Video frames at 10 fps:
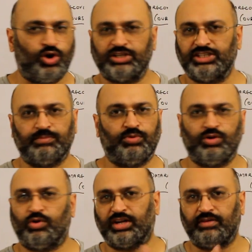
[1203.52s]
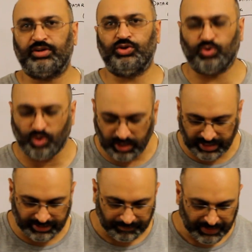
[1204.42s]
logic board, whatever you call
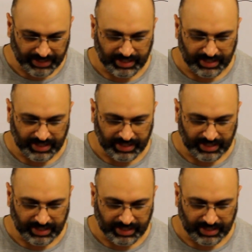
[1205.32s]
it,